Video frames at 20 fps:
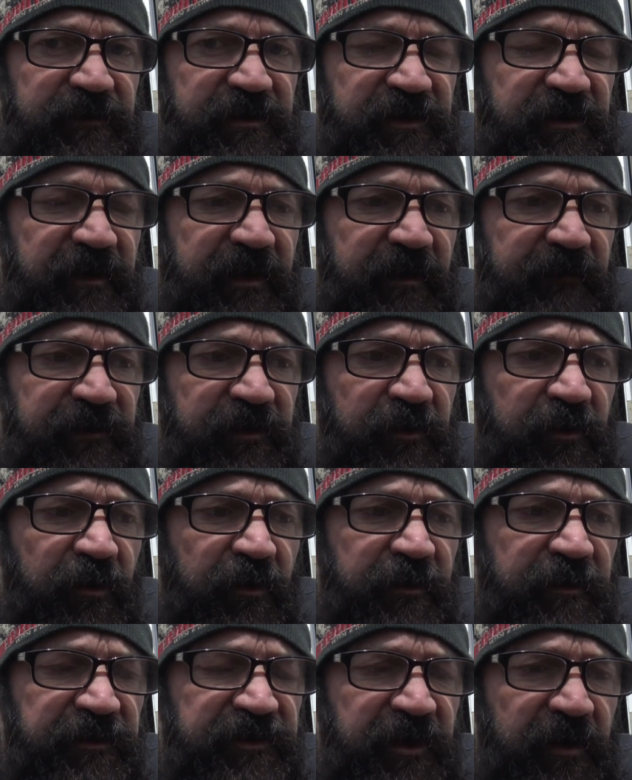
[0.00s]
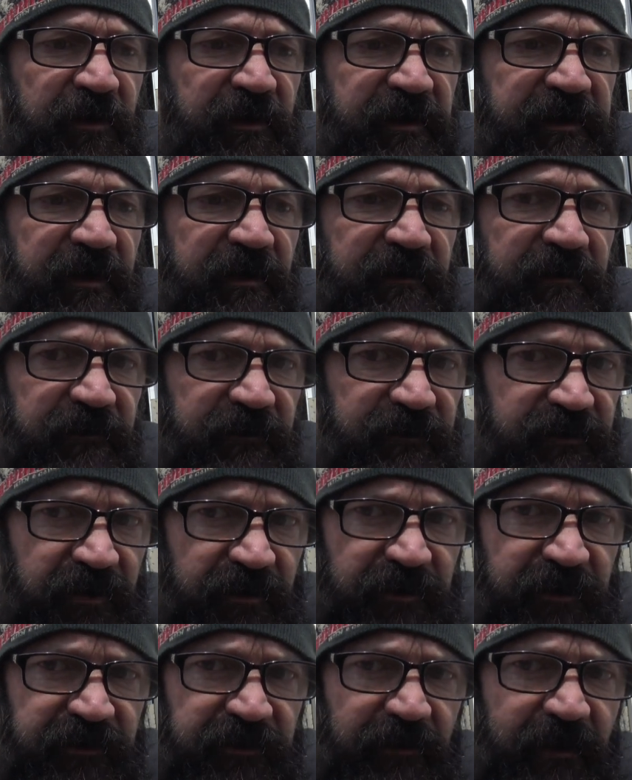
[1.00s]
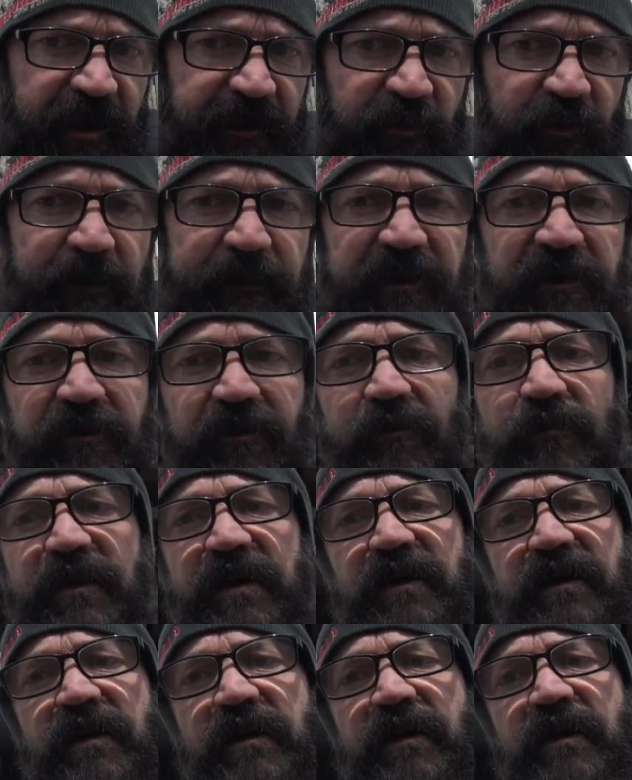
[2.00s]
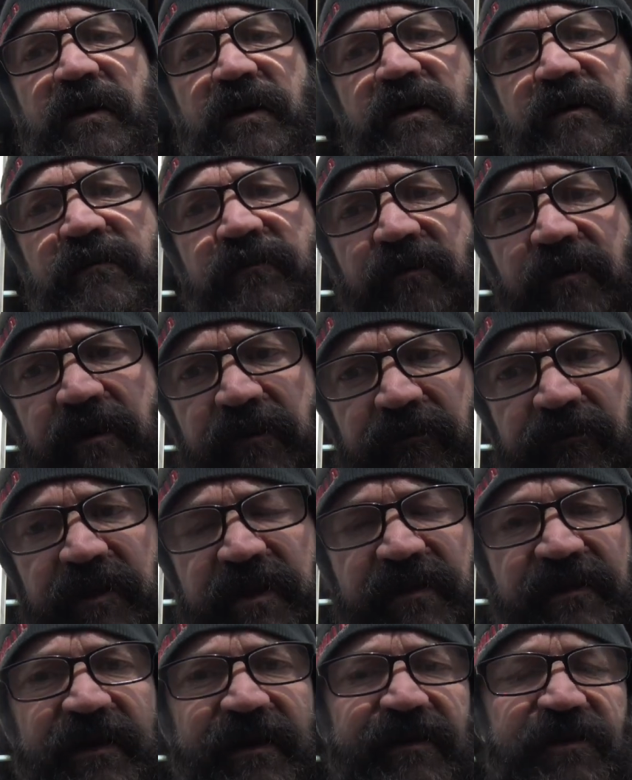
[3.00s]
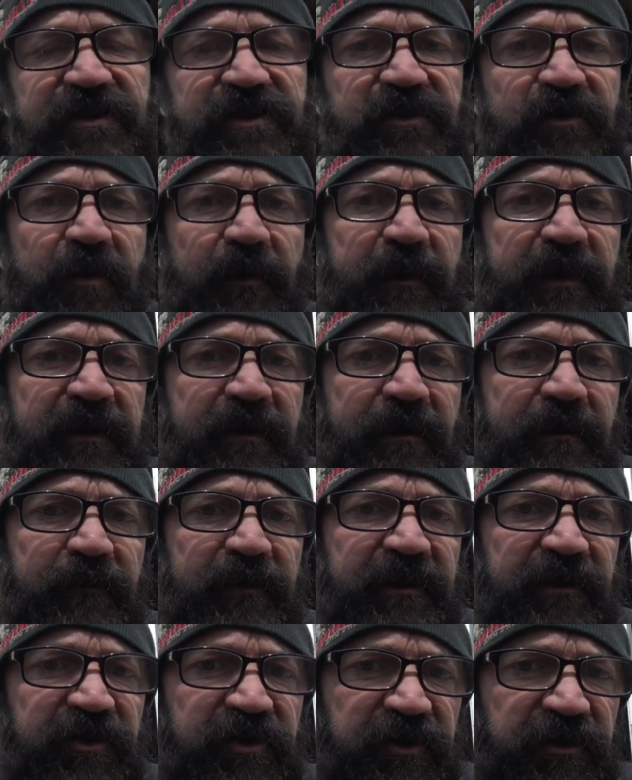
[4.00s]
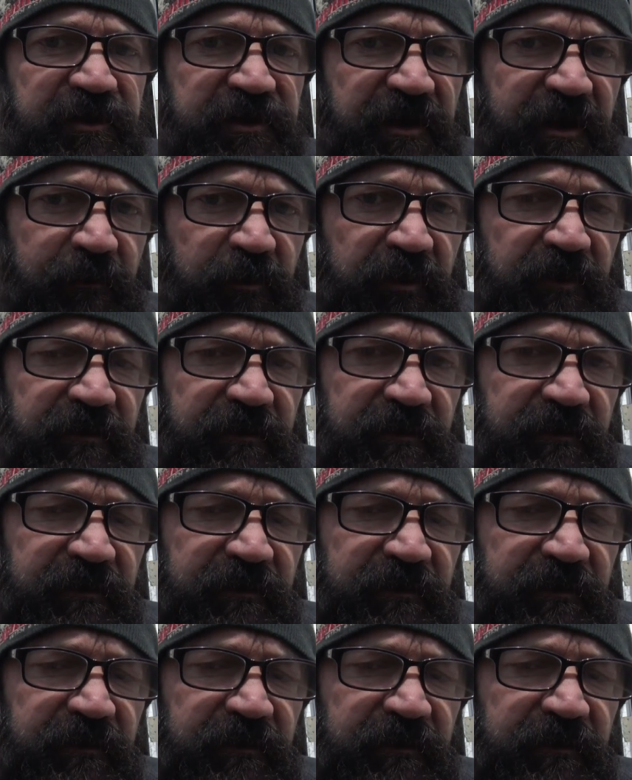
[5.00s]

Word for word: So now if you go to turn the, turn the throttle up a little bit, for every 1,000 RPM, it should double.